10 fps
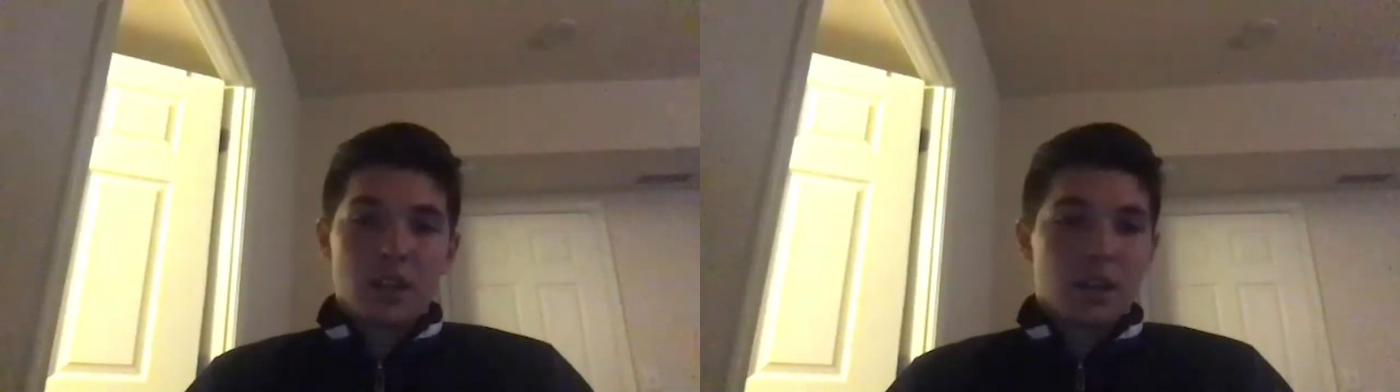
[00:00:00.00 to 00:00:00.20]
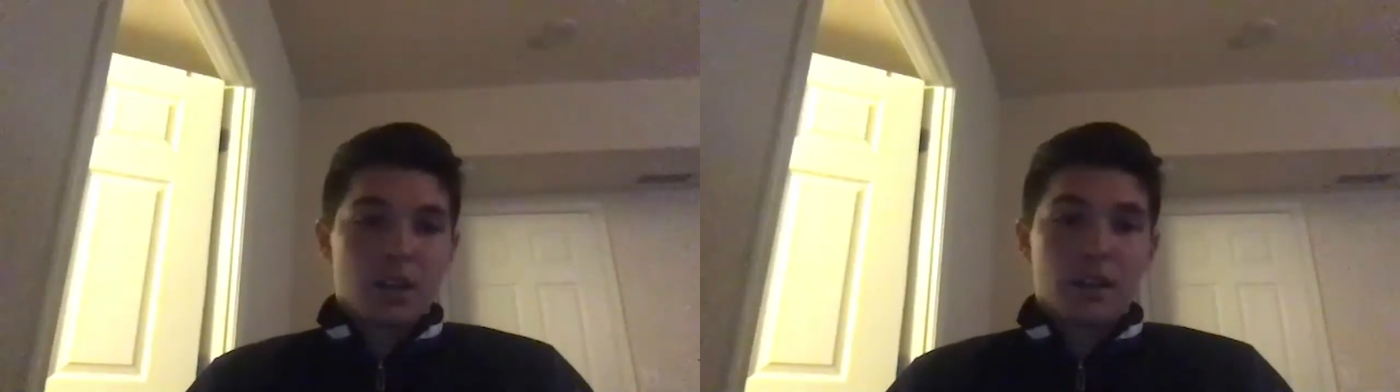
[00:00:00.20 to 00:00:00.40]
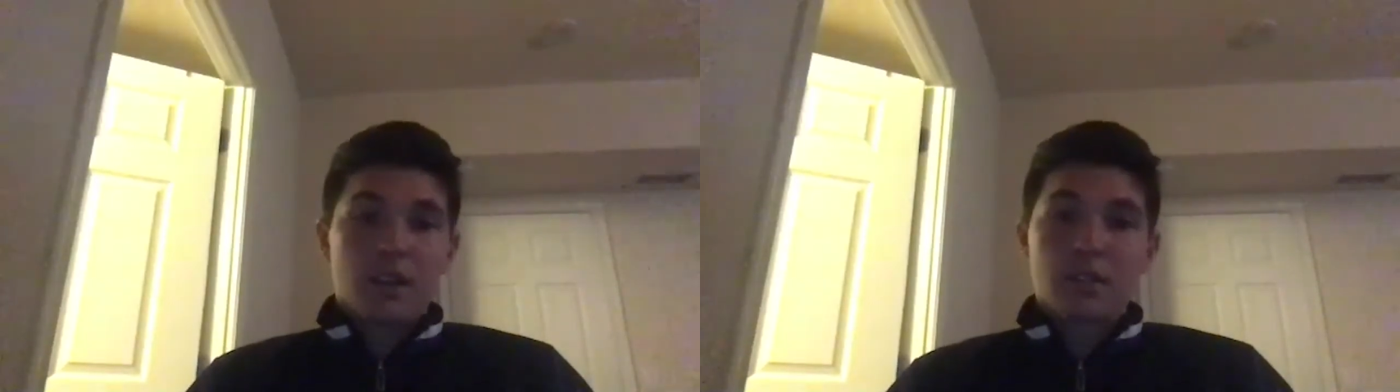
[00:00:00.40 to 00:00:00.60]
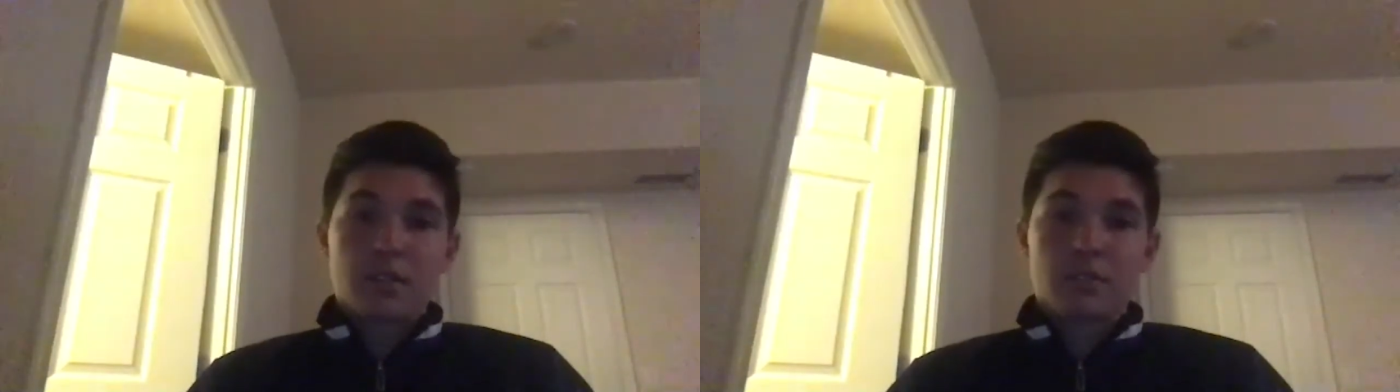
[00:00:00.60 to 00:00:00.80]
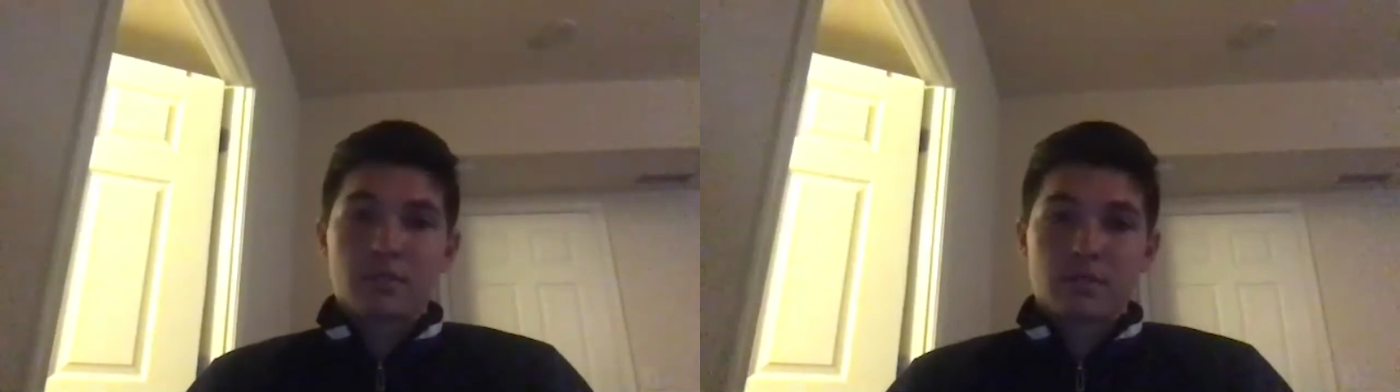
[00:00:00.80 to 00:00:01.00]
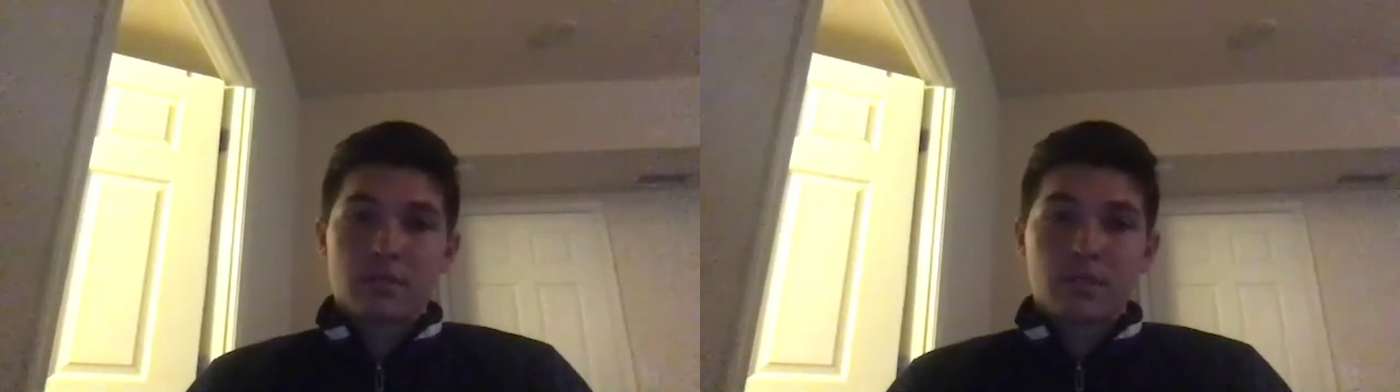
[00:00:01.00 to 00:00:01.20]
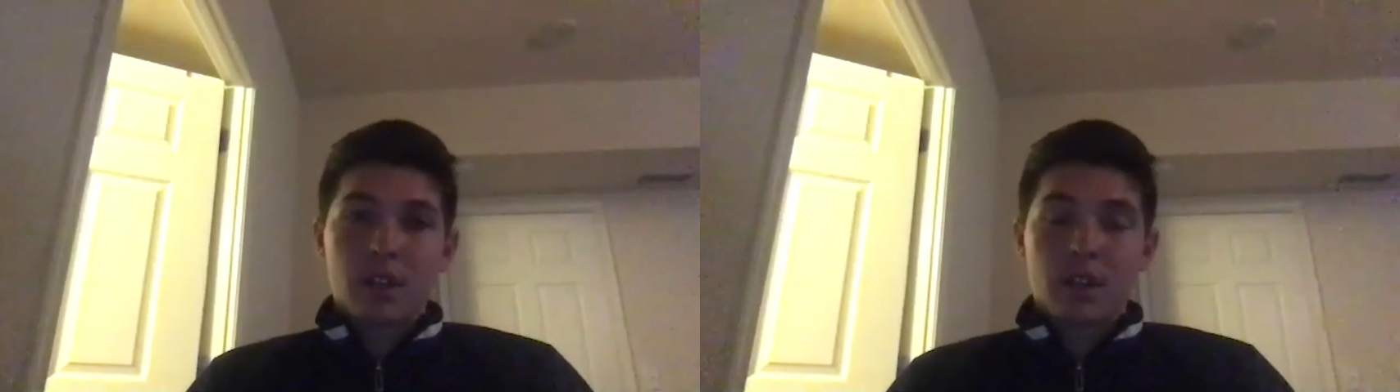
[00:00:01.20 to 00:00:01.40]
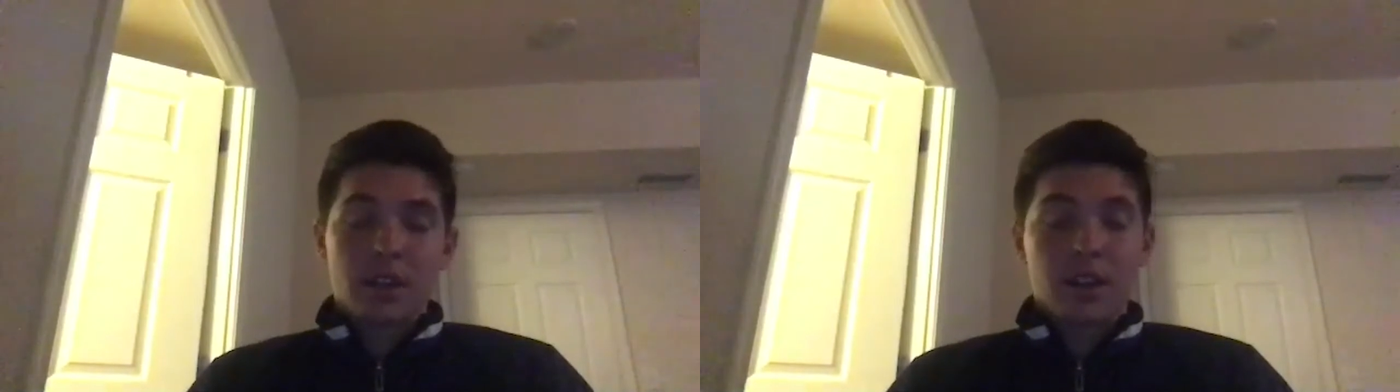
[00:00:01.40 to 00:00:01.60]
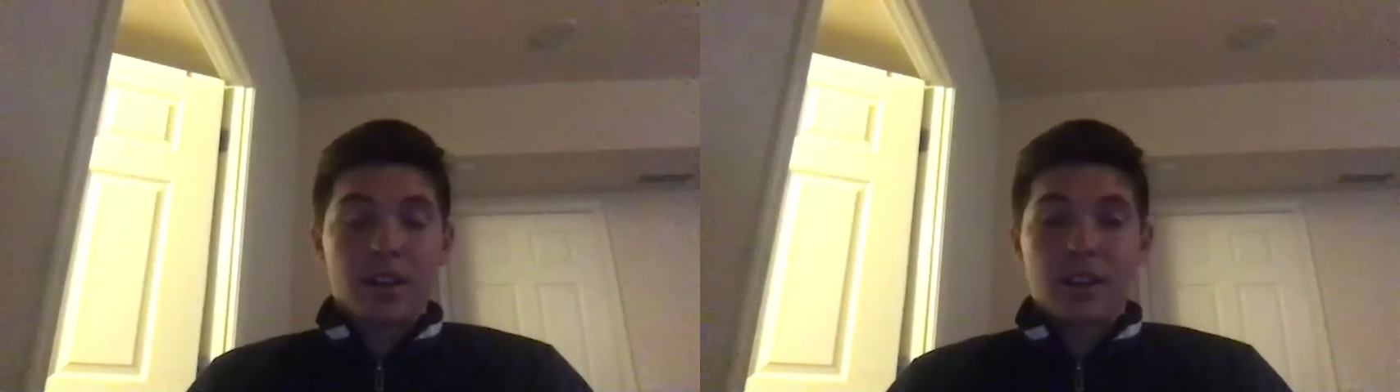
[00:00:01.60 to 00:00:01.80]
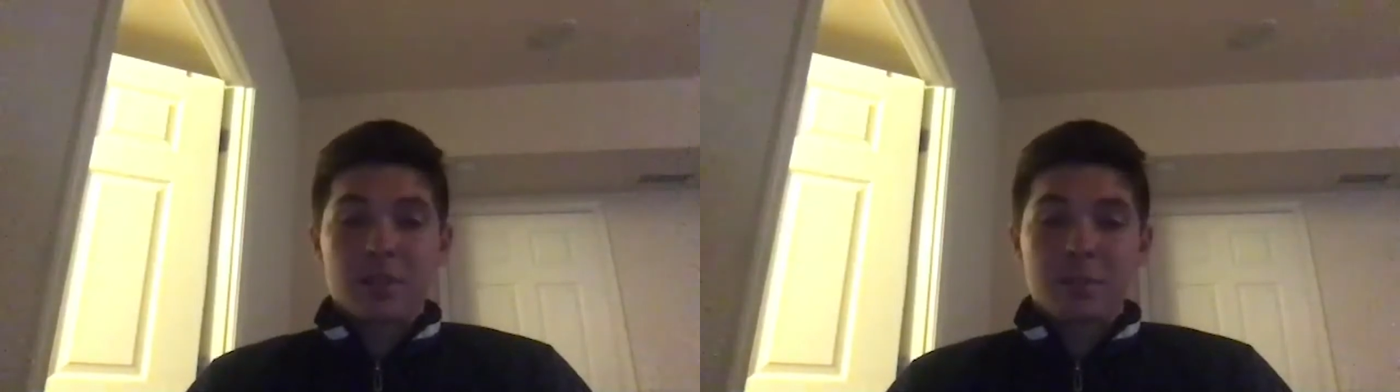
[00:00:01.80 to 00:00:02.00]
Uh, I know uh, I,
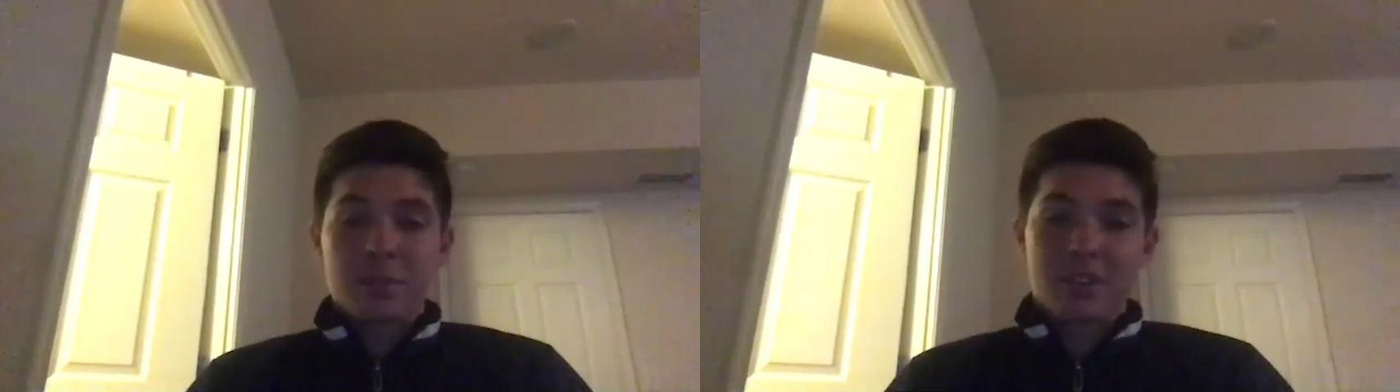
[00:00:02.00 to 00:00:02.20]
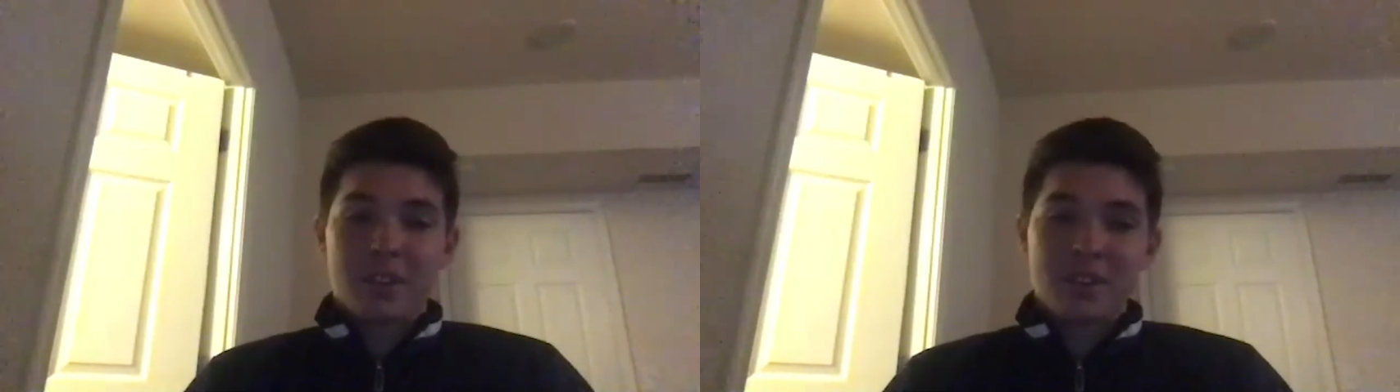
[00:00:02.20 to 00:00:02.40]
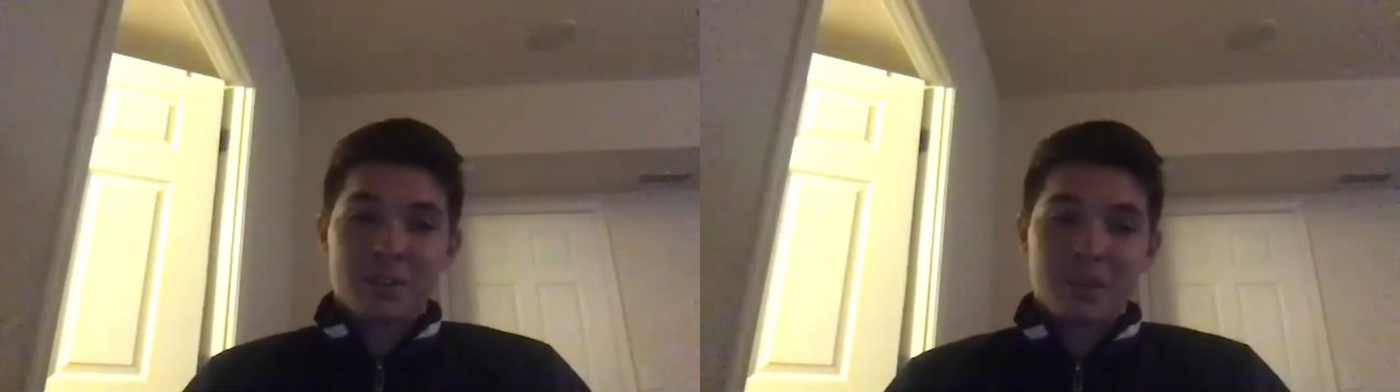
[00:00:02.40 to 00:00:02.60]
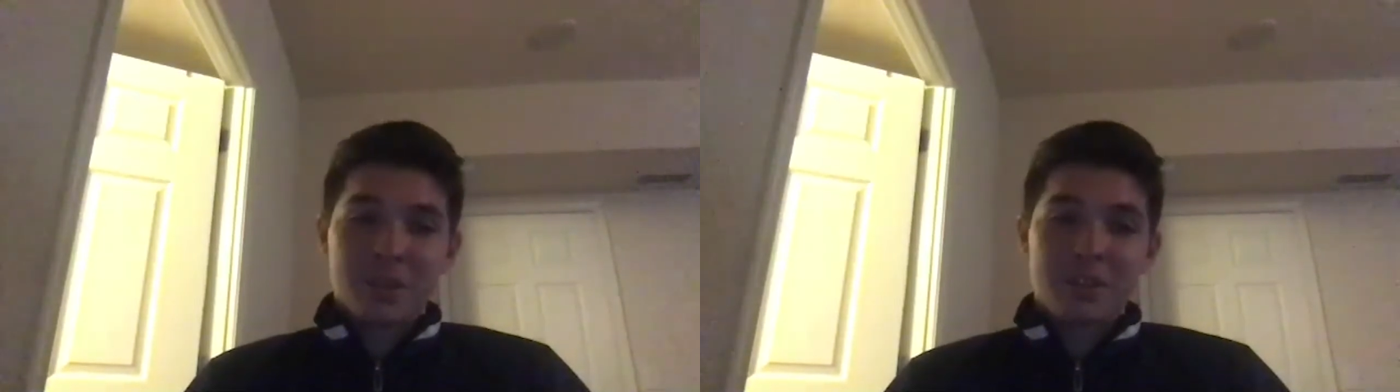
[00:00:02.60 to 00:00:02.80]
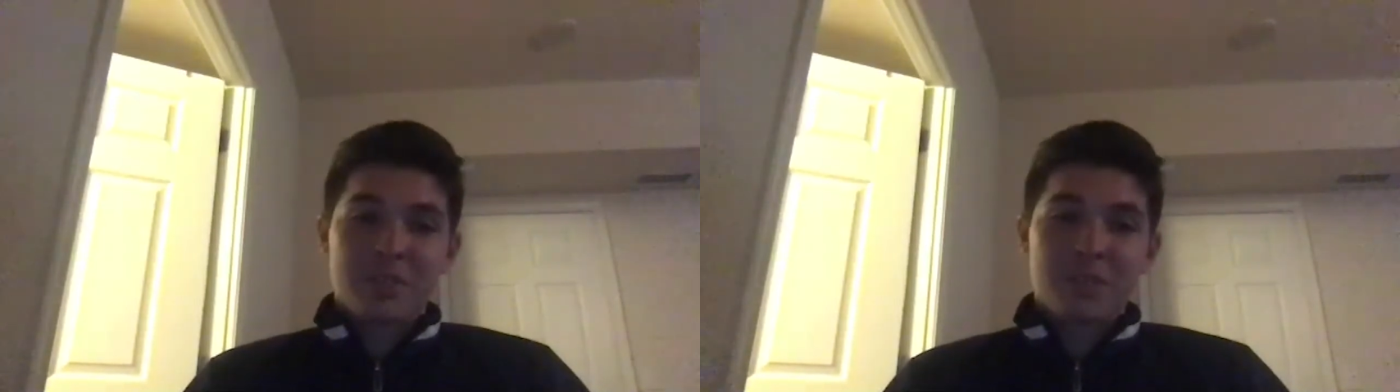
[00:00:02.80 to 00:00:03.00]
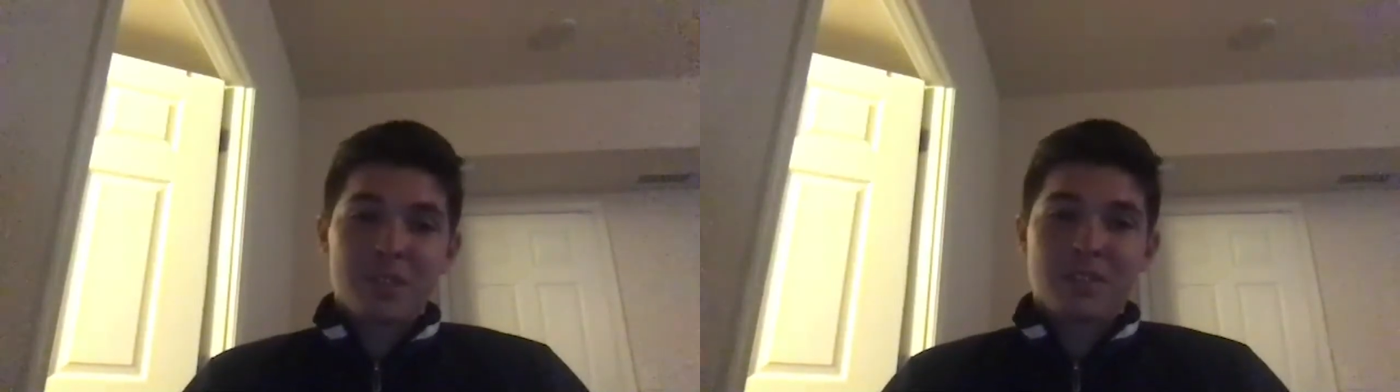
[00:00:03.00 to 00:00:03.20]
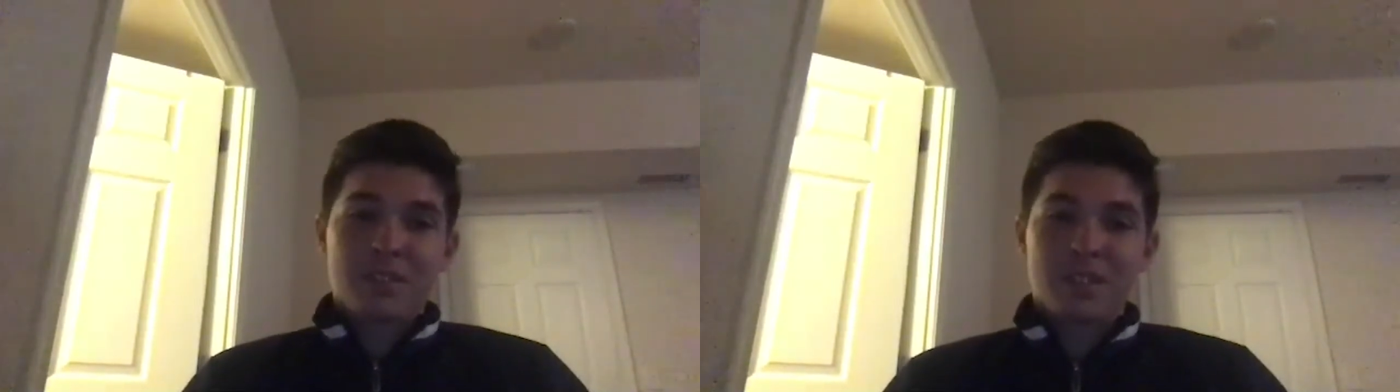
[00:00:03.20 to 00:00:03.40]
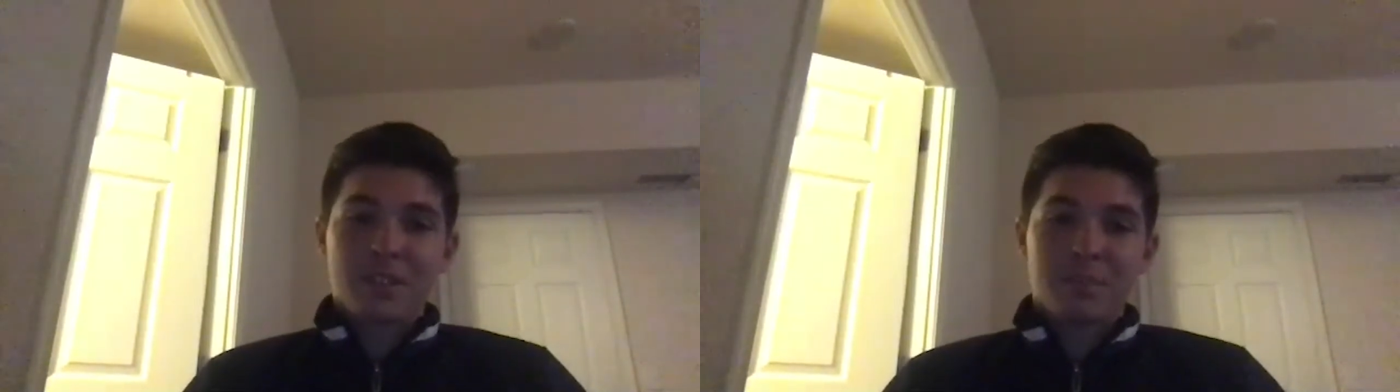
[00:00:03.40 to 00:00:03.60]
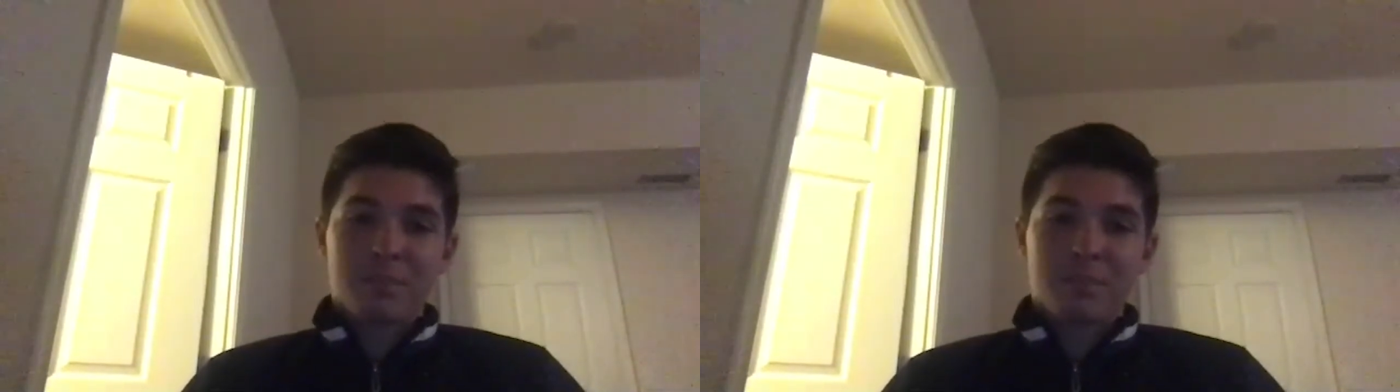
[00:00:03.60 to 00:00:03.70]
can't speak for Oscar, but he's missed uh,